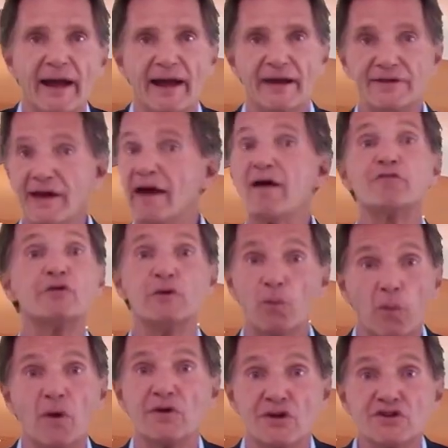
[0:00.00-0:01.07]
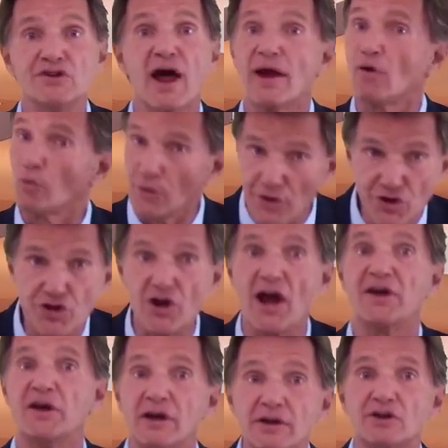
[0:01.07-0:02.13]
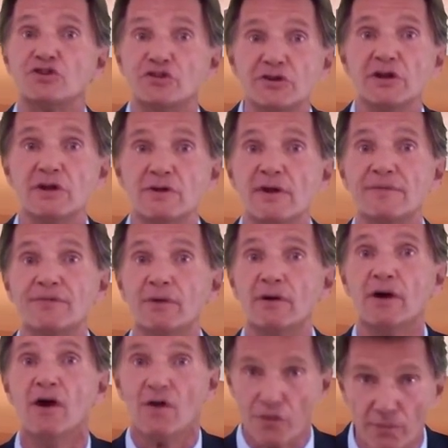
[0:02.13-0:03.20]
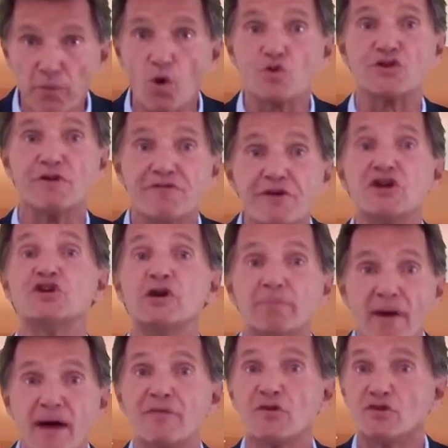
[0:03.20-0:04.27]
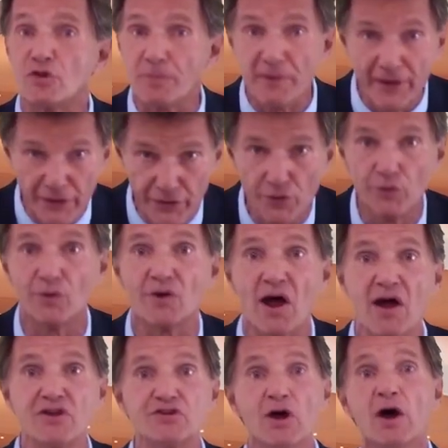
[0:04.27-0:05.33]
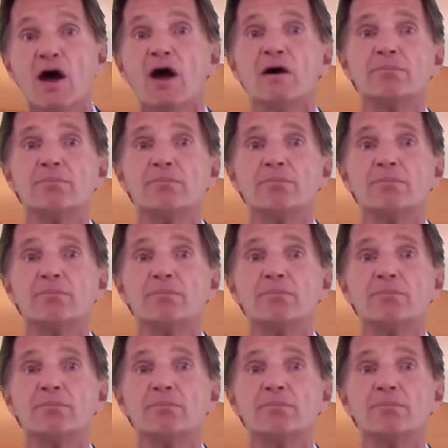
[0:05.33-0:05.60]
And everyone is not only checking to see that the, the most efficient methods are being utilized,